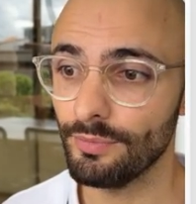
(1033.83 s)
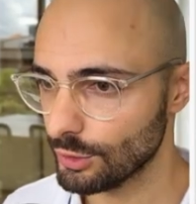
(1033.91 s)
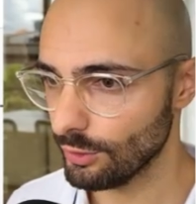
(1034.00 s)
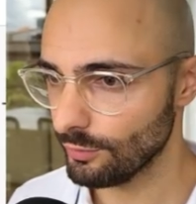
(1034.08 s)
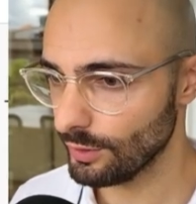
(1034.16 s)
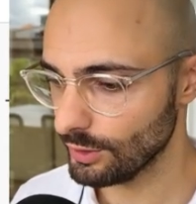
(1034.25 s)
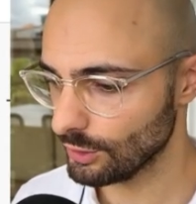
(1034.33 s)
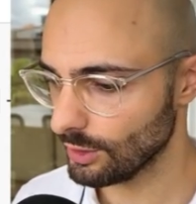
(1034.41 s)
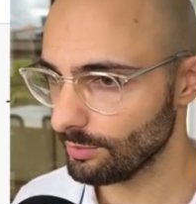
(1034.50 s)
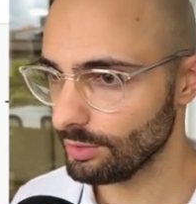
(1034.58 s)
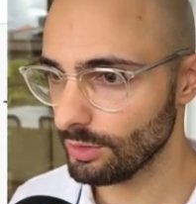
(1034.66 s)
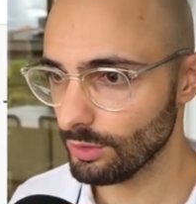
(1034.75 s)
So for
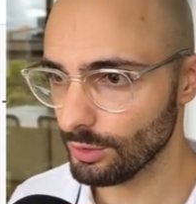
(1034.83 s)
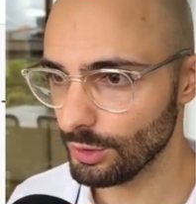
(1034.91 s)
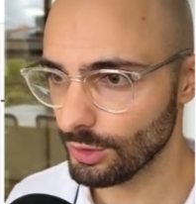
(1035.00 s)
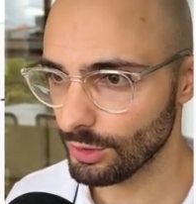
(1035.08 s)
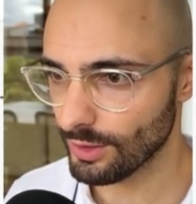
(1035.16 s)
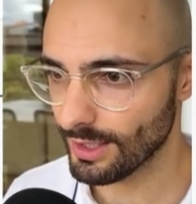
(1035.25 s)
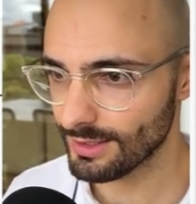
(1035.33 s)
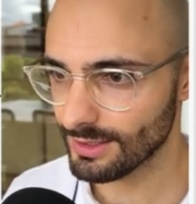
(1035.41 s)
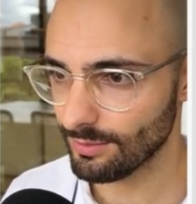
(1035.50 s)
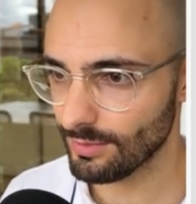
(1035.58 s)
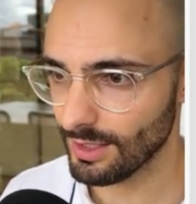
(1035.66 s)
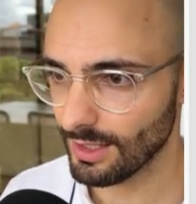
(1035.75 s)
example, you could write
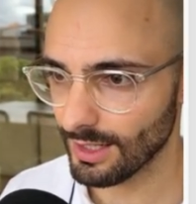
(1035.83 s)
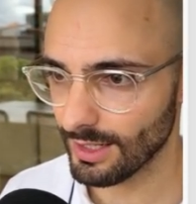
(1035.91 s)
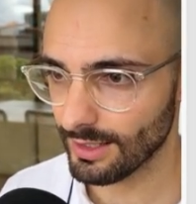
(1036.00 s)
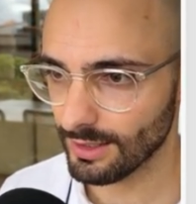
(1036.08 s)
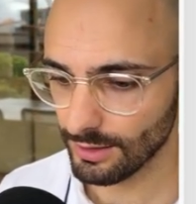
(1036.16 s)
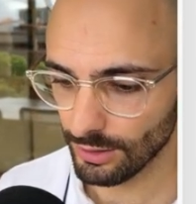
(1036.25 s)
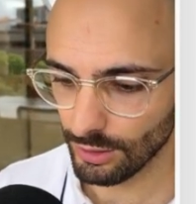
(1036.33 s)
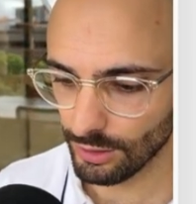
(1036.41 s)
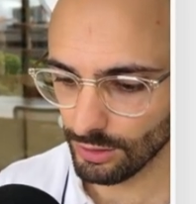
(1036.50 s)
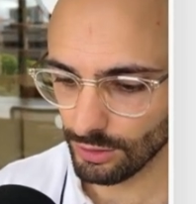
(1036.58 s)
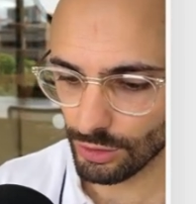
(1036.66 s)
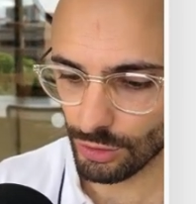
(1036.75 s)
something like
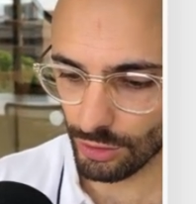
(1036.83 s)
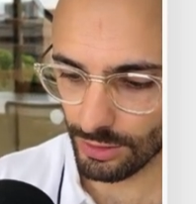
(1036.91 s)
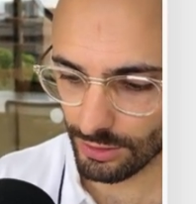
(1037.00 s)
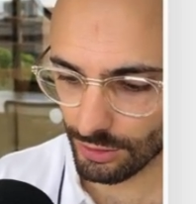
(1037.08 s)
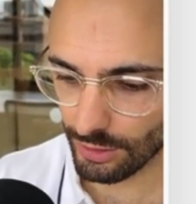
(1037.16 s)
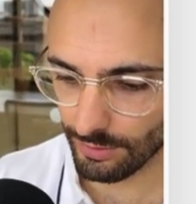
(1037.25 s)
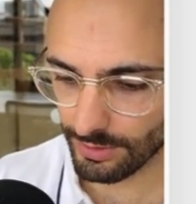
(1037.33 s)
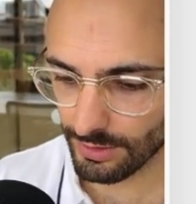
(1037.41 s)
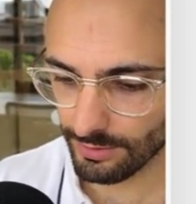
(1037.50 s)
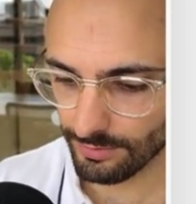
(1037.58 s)
transcript